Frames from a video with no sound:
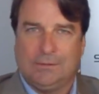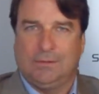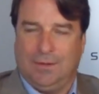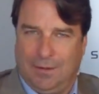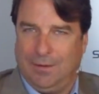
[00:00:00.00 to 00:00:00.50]

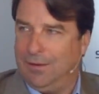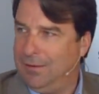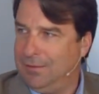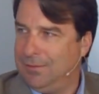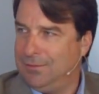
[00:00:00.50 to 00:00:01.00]
Oh,
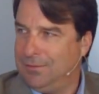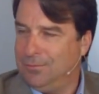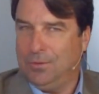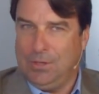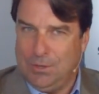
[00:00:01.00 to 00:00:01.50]

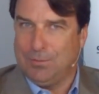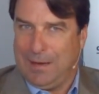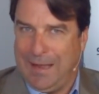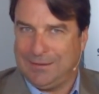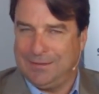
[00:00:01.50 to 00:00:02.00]
what do you
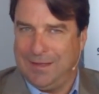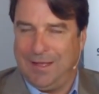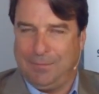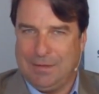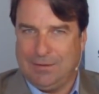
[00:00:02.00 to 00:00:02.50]
react to that? I
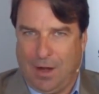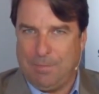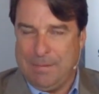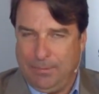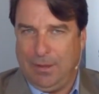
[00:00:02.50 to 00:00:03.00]
mean,
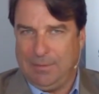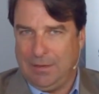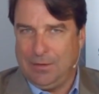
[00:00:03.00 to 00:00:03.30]
are you